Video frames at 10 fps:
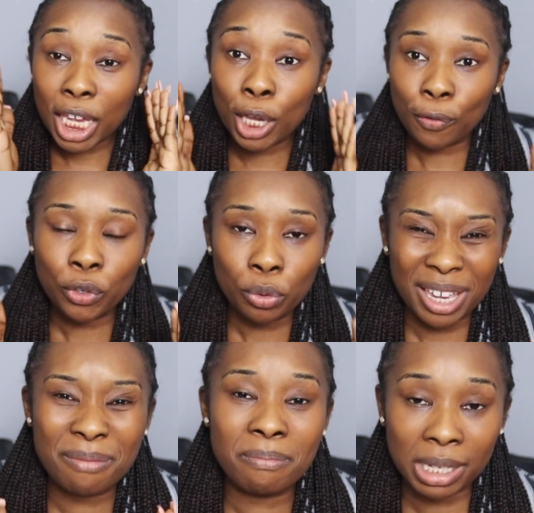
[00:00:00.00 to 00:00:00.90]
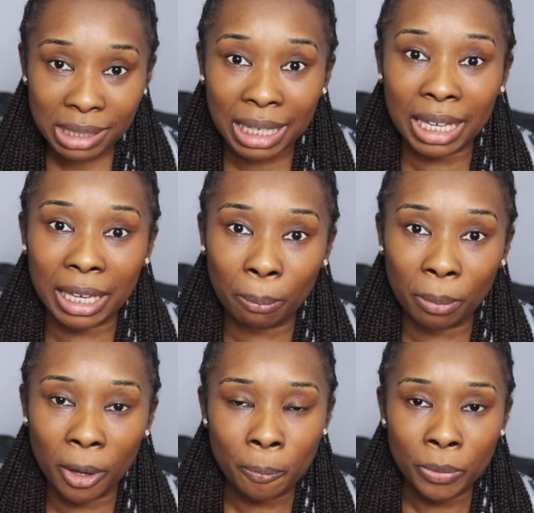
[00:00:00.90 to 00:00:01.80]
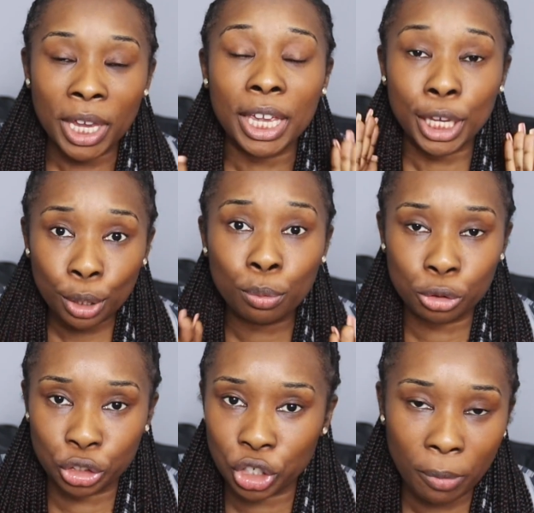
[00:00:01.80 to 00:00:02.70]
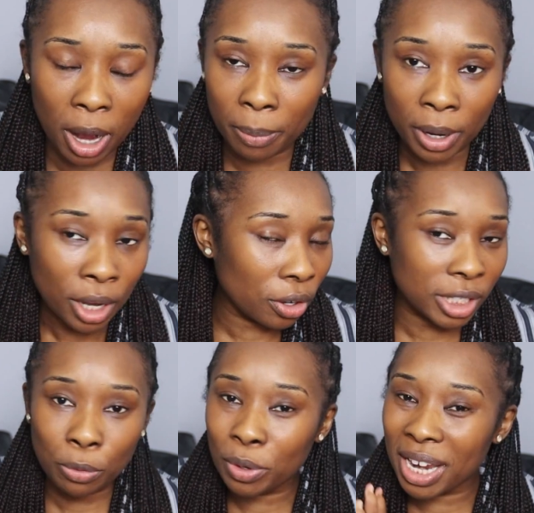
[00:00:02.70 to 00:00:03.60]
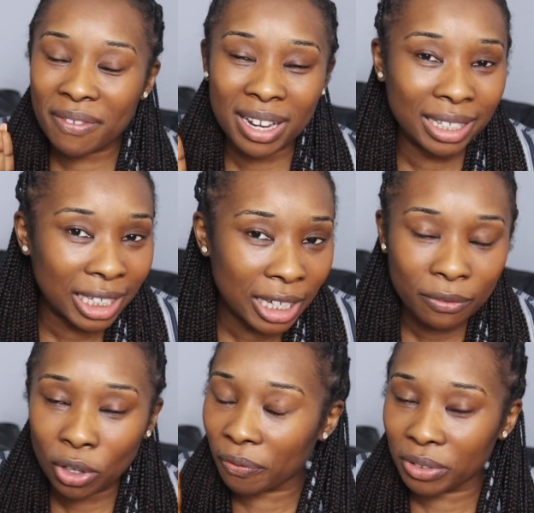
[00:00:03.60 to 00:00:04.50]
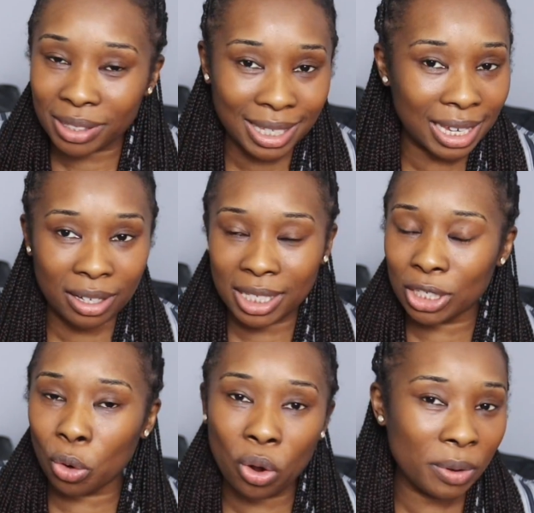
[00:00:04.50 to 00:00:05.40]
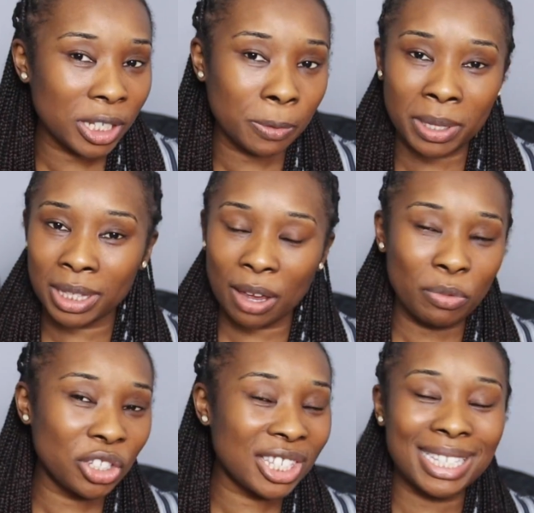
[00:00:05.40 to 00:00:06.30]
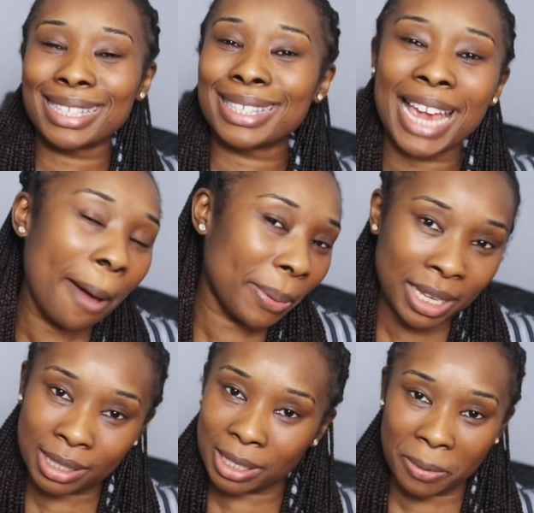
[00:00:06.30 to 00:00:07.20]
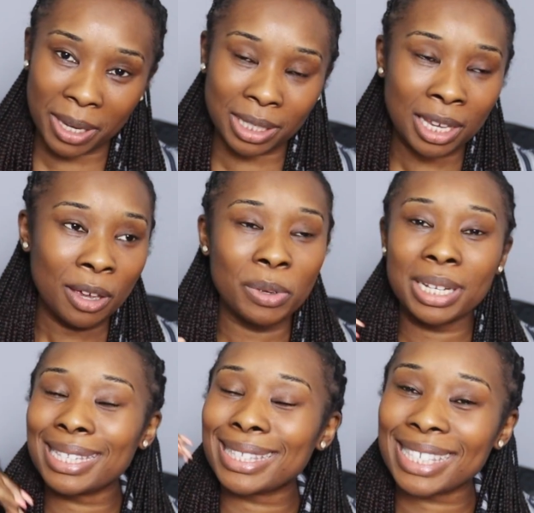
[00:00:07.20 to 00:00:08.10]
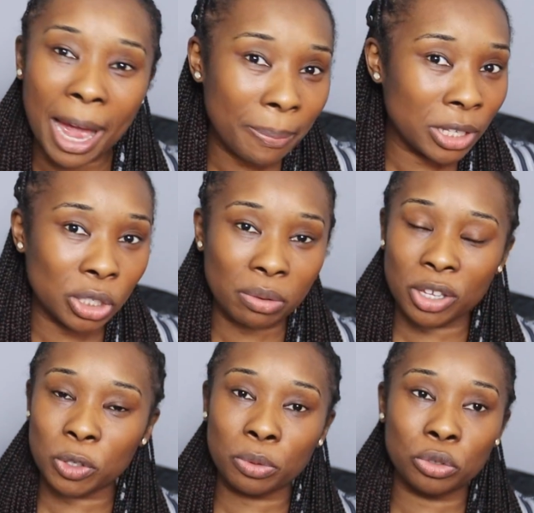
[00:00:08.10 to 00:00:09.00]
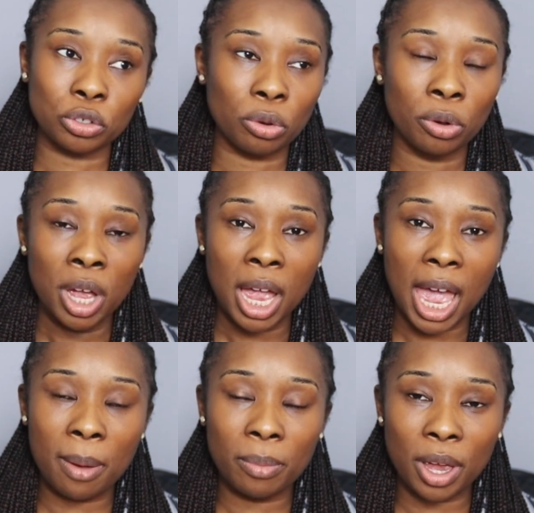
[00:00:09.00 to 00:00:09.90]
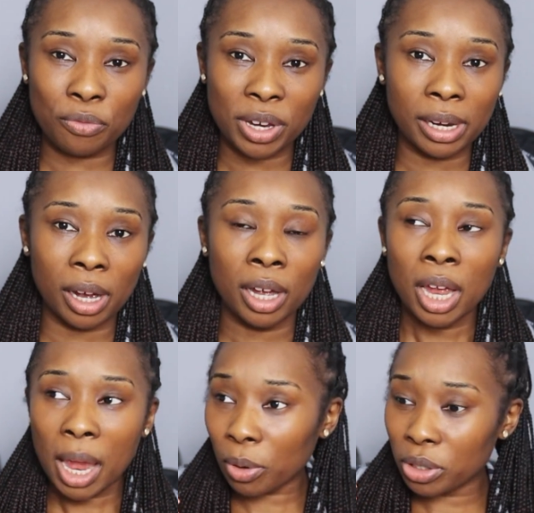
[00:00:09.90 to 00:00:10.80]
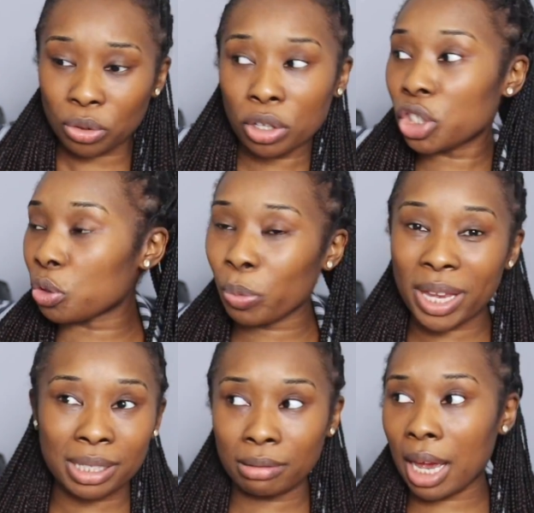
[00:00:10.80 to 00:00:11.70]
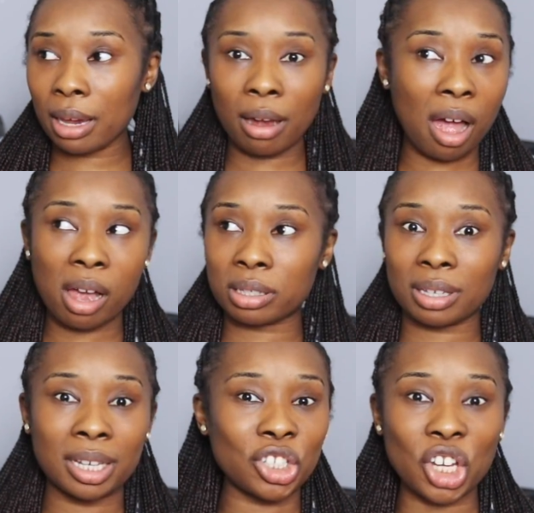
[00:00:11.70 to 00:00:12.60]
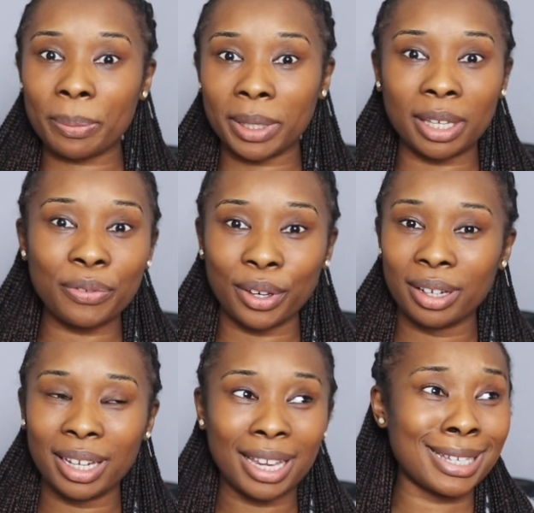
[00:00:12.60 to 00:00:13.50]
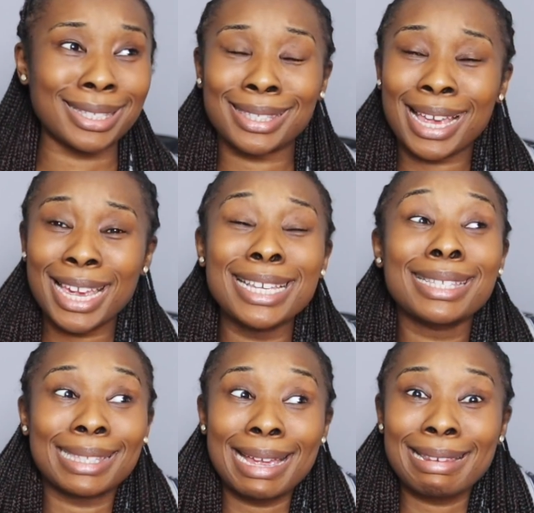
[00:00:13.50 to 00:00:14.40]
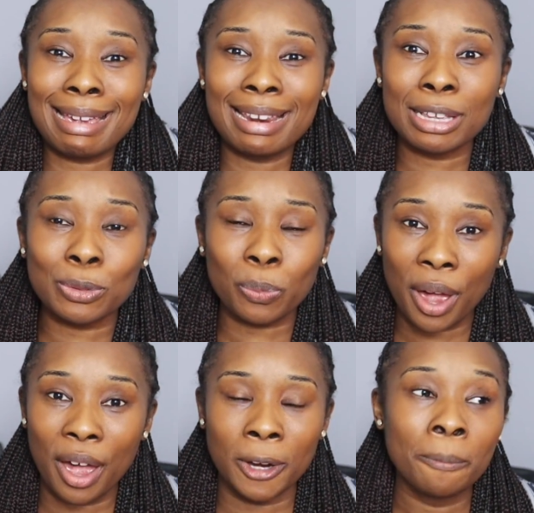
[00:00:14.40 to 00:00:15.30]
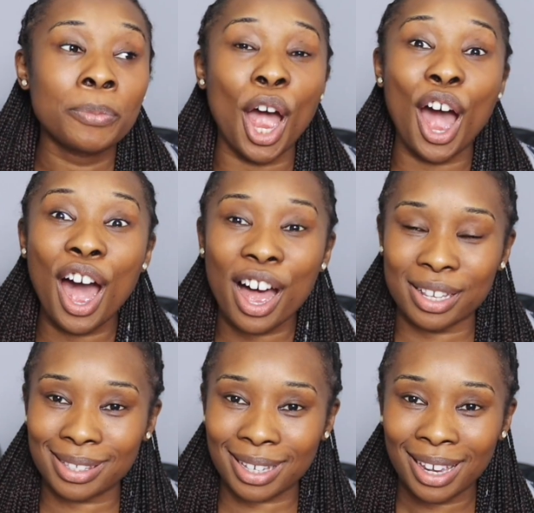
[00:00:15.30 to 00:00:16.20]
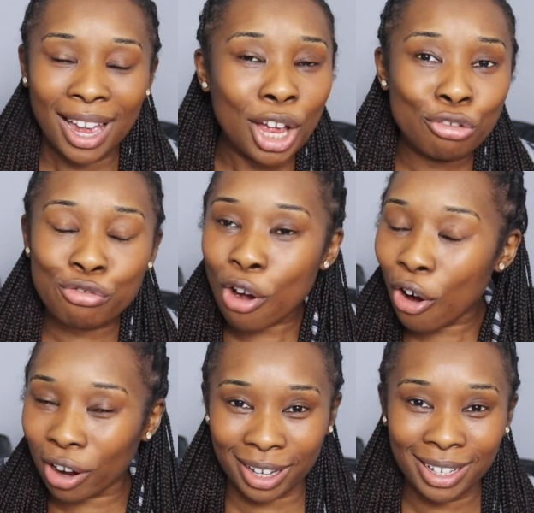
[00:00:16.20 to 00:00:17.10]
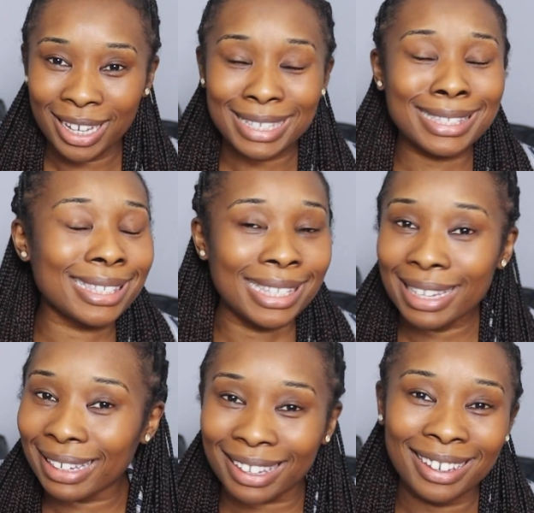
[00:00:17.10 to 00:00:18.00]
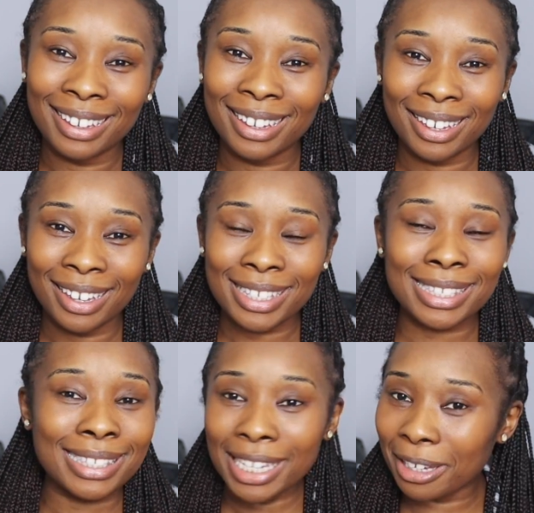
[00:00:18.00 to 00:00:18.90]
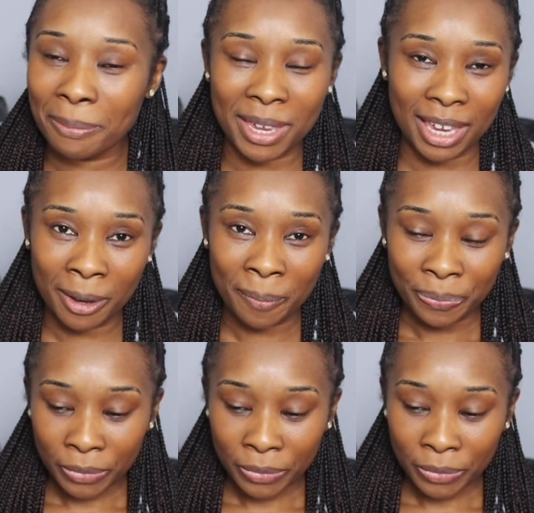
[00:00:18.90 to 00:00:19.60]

If you commit to him, he will show up, because he will never leave nor forsake us. He's always been there. We just need to tap into it. We need to tap into our spiritual um, arena, because God's just waiting, like, ask and it shall be given. It's, he said it in his word. Ask, knock, seek, seek me.